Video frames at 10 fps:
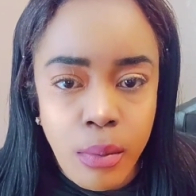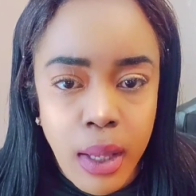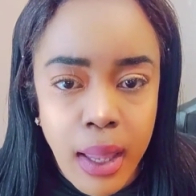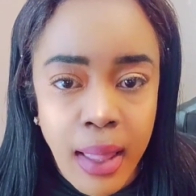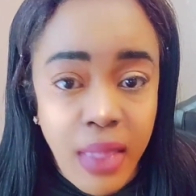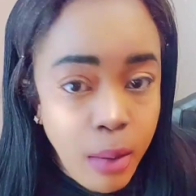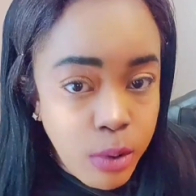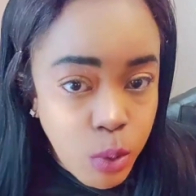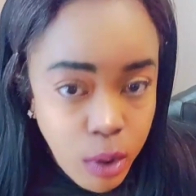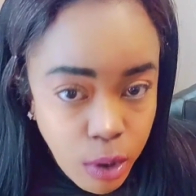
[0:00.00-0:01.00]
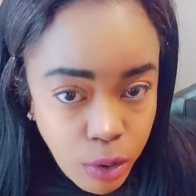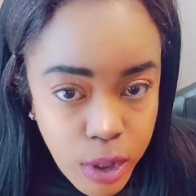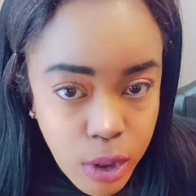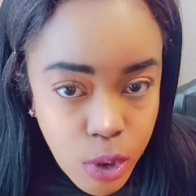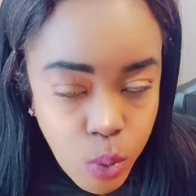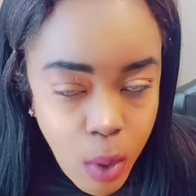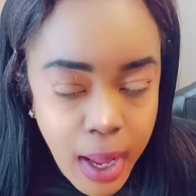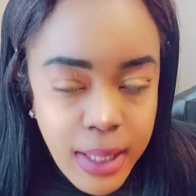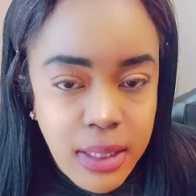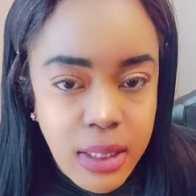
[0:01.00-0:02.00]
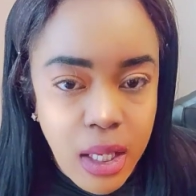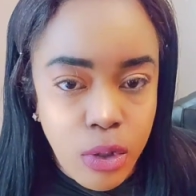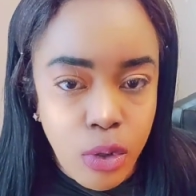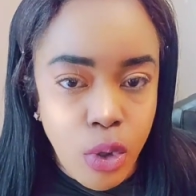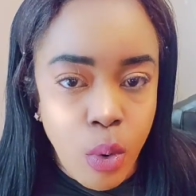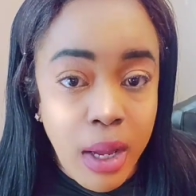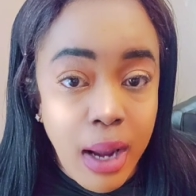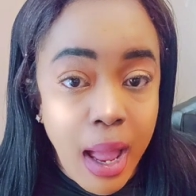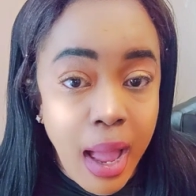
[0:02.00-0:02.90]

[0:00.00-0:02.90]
And that was one of the reasons why I said, you know what,